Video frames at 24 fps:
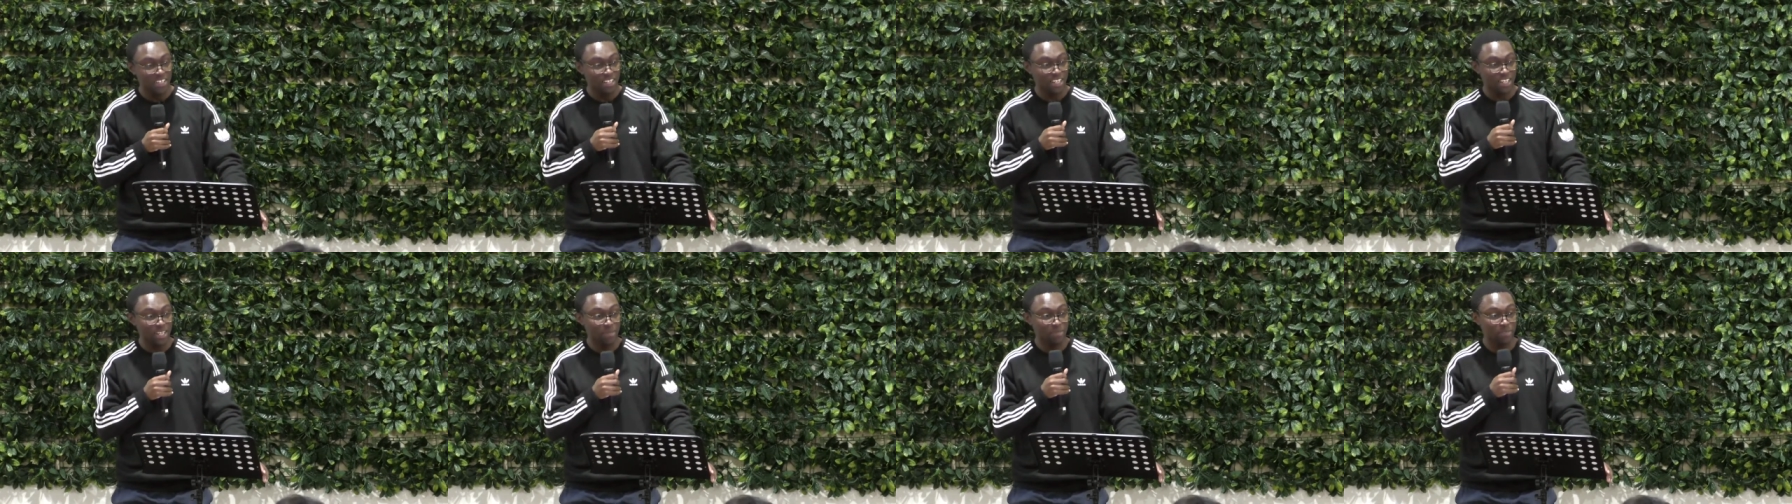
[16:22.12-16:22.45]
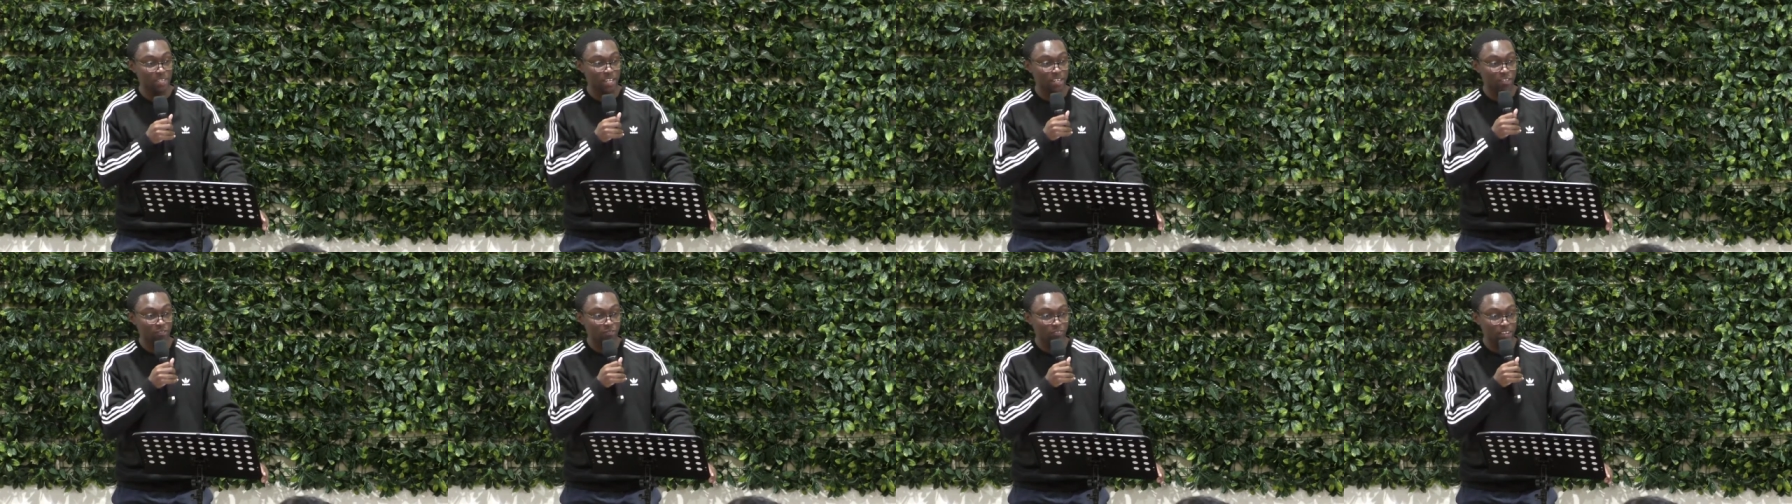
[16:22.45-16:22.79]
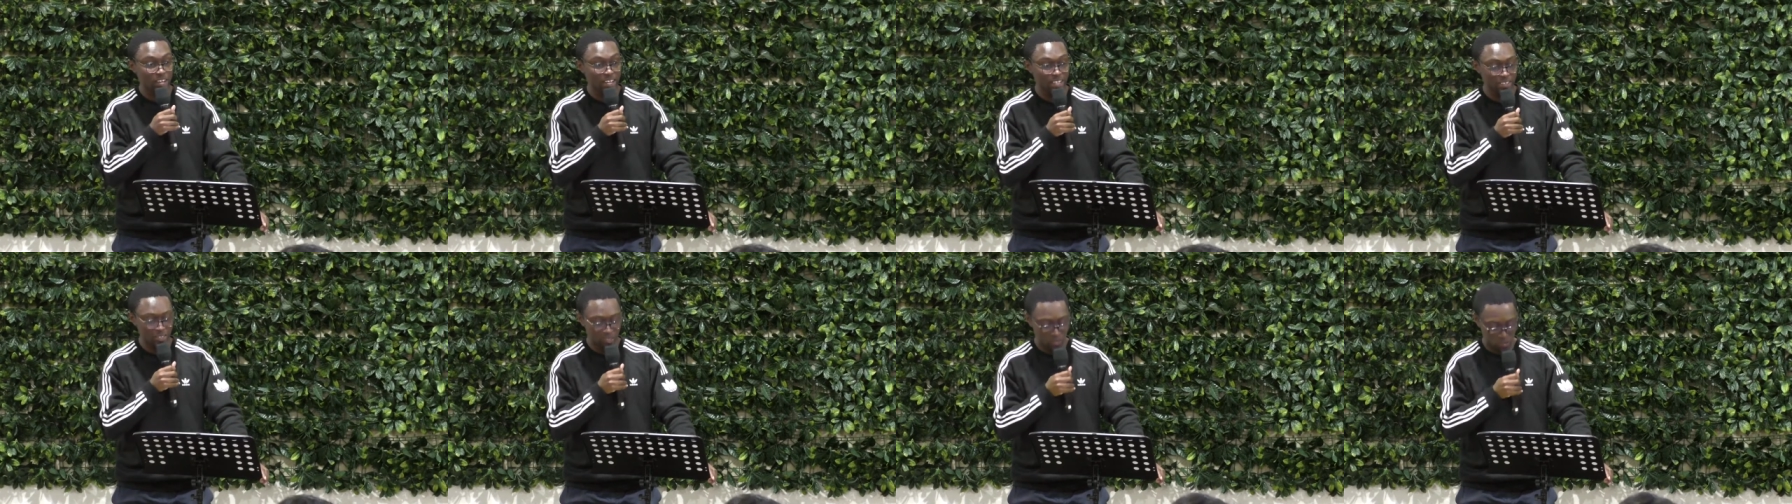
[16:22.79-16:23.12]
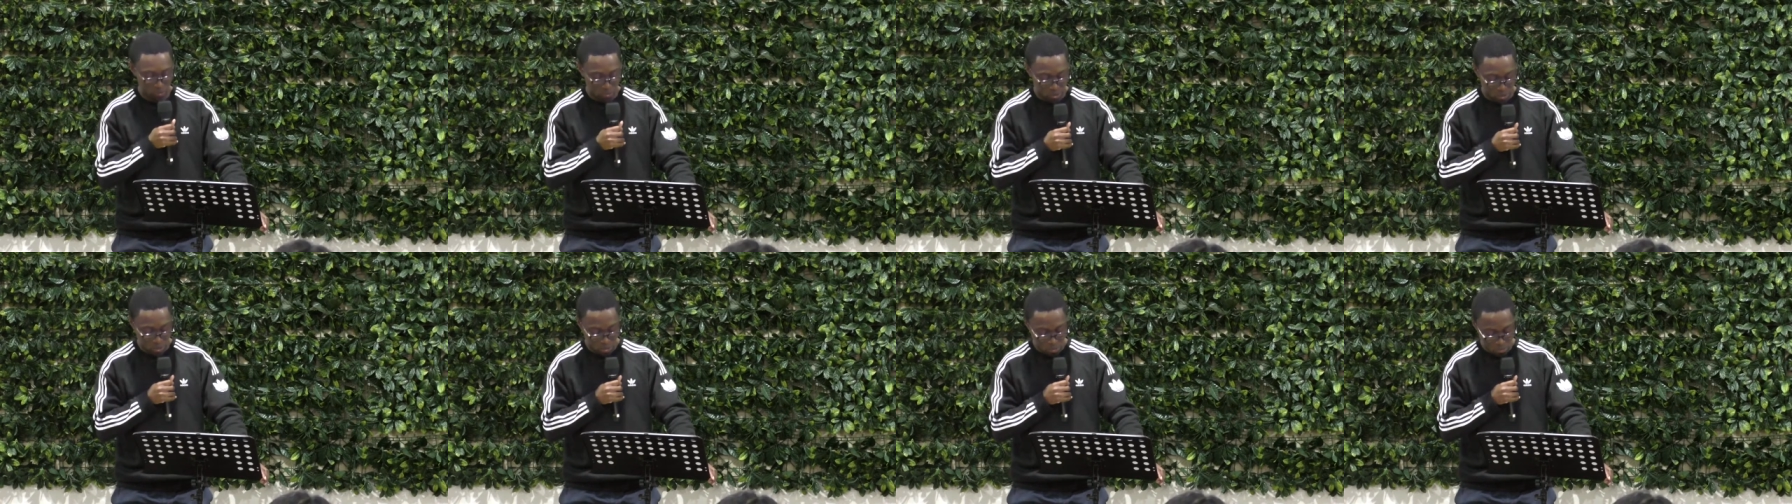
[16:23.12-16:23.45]
um, that'll fade as
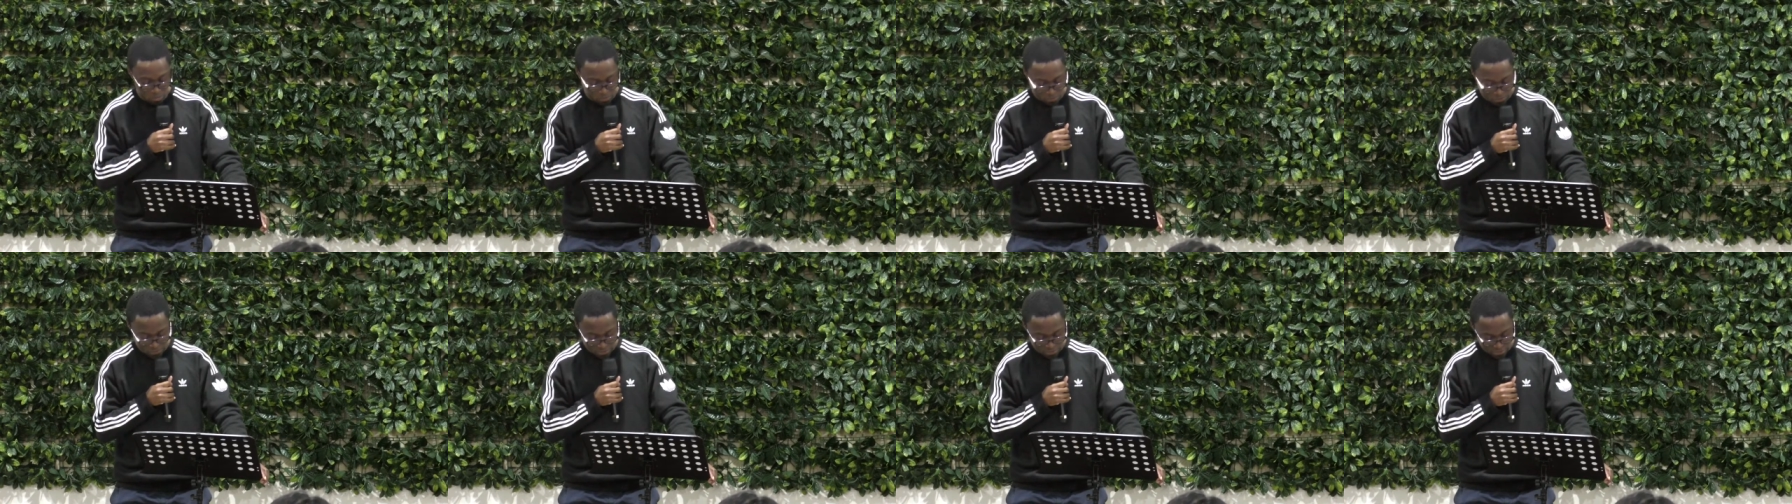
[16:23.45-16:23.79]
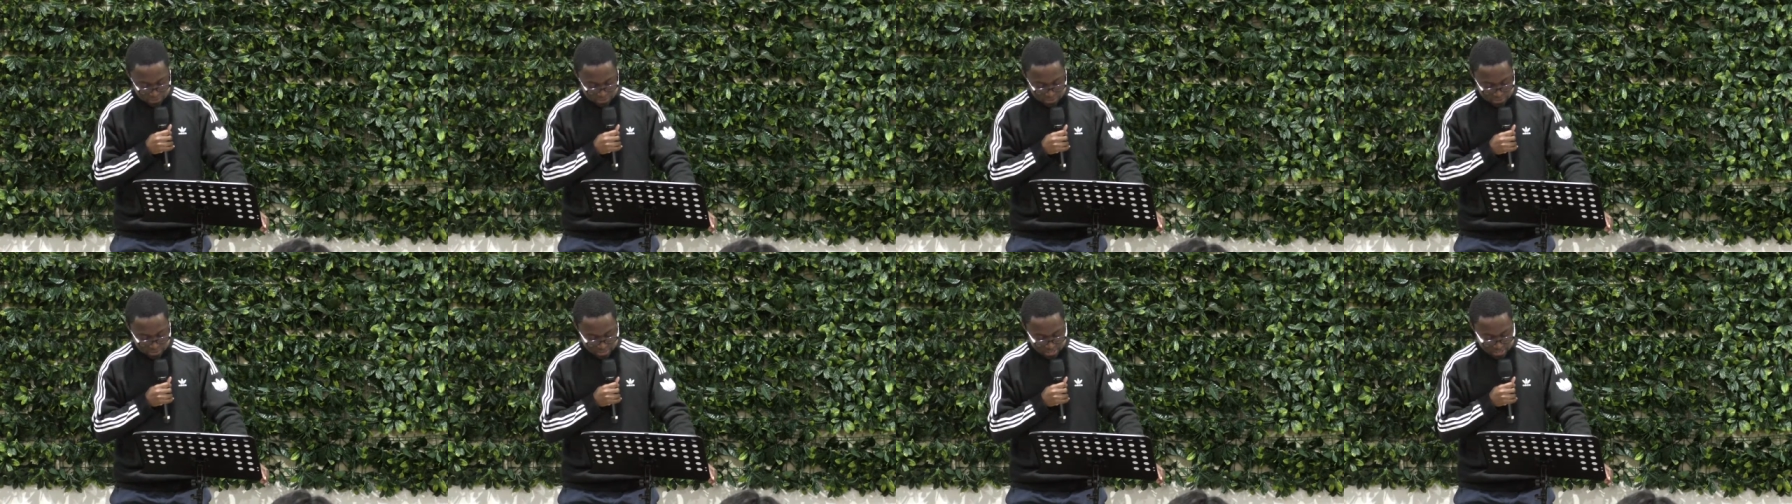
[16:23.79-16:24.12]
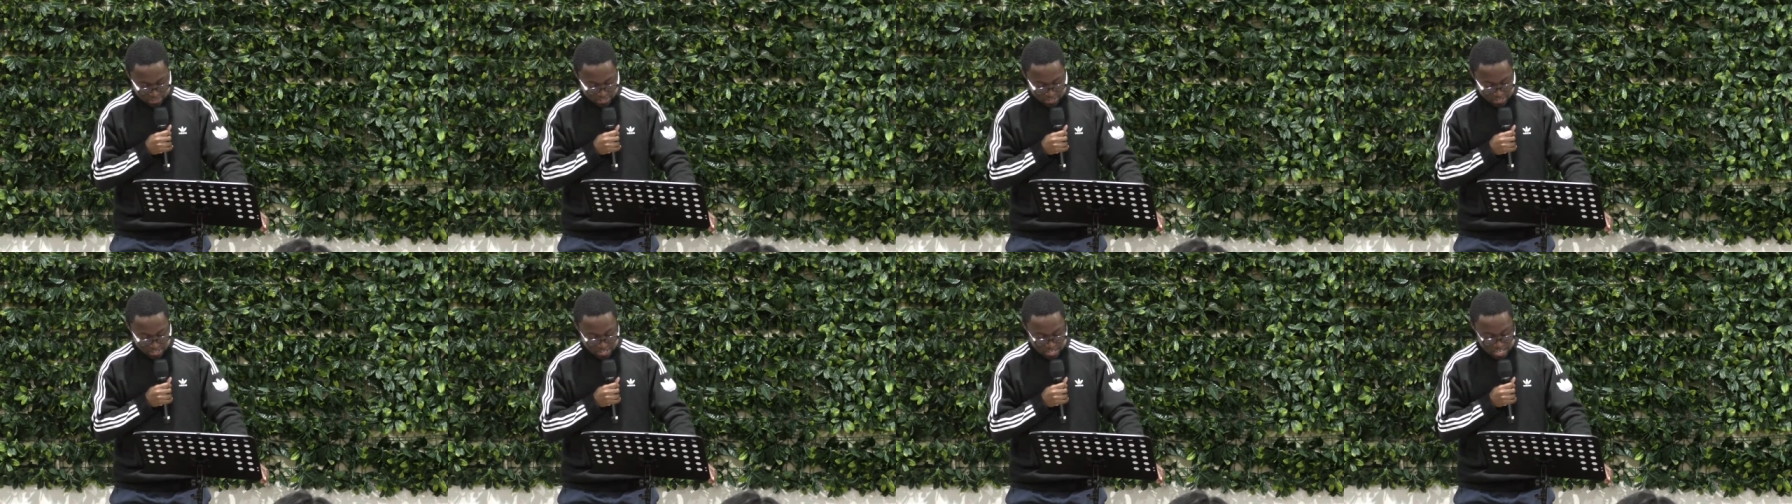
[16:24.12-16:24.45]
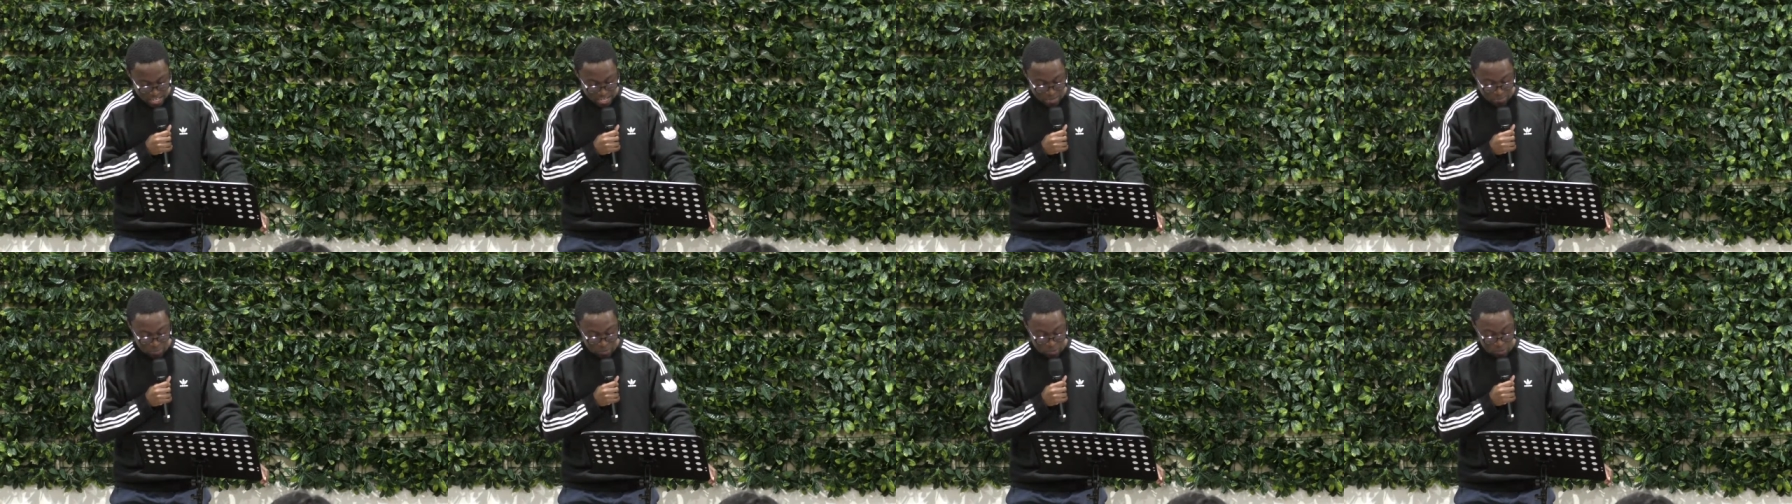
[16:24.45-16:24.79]
well.
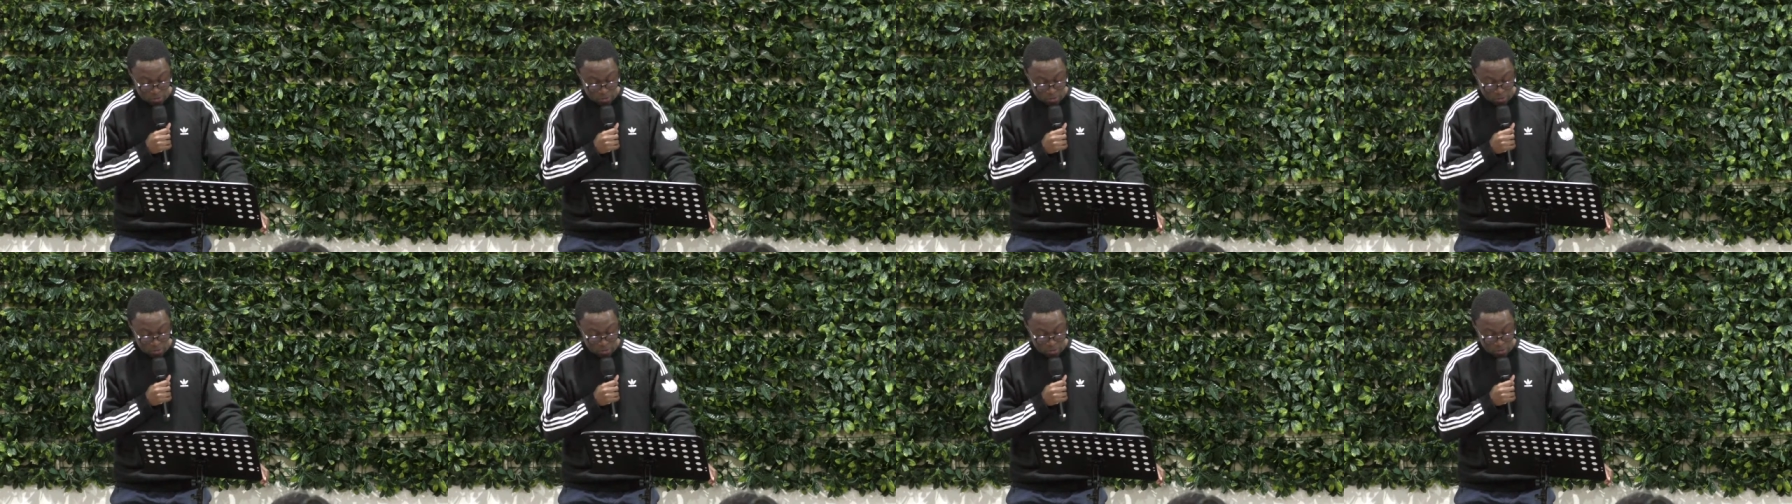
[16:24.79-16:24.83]
Um,